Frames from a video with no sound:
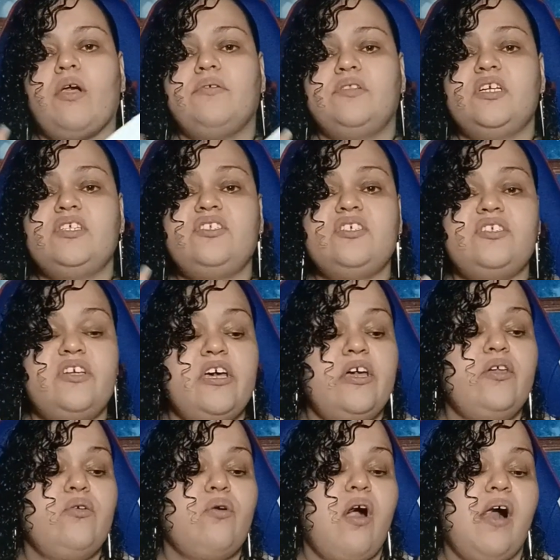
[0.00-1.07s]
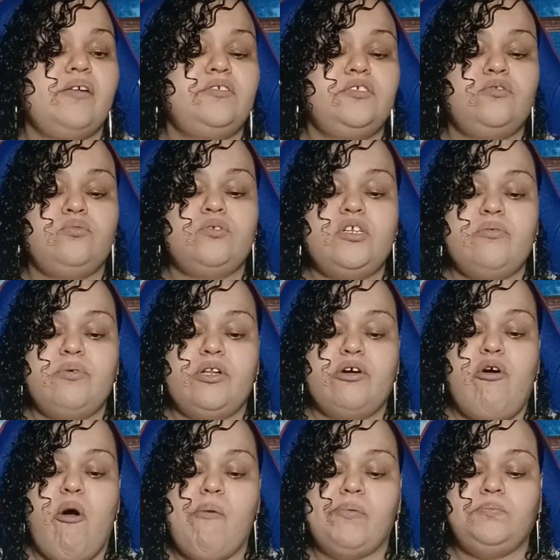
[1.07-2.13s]
This is saying you guys. This is really, really
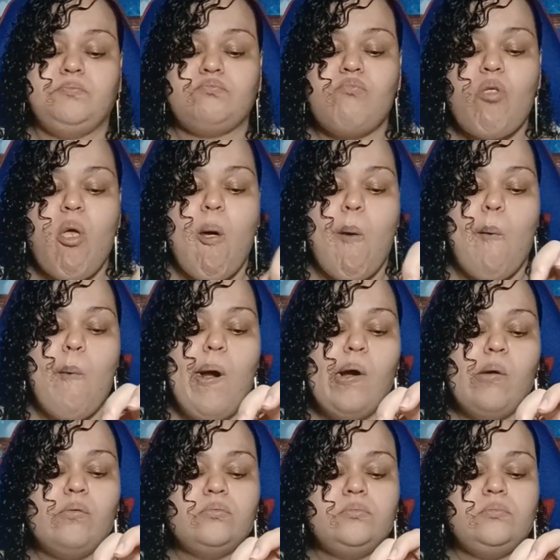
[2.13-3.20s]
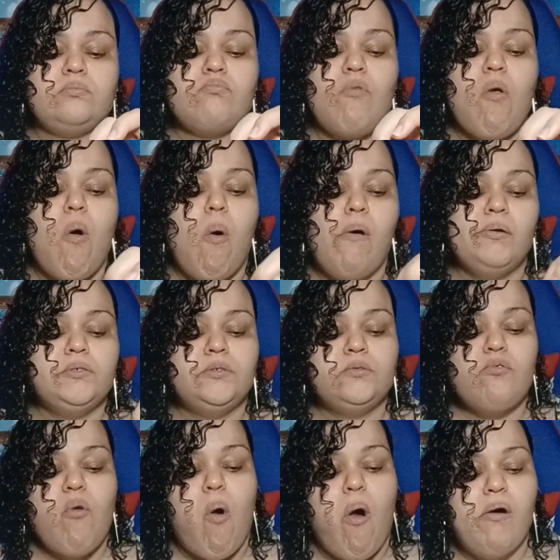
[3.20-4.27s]
good. Wow.
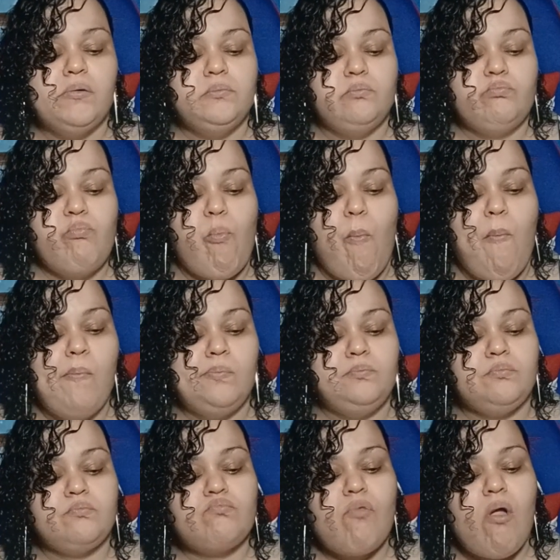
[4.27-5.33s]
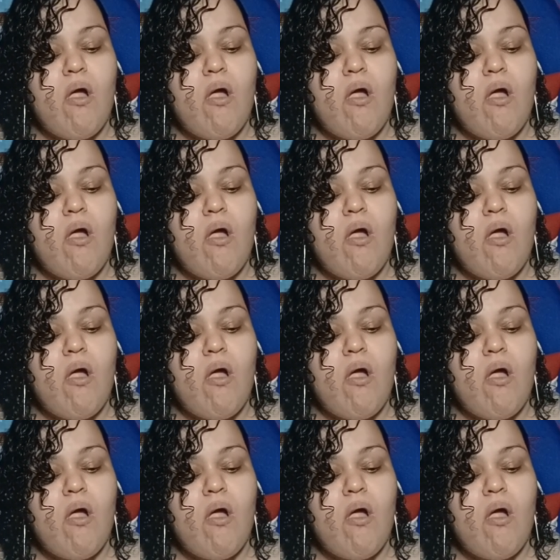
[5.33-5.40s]
Mm-mm.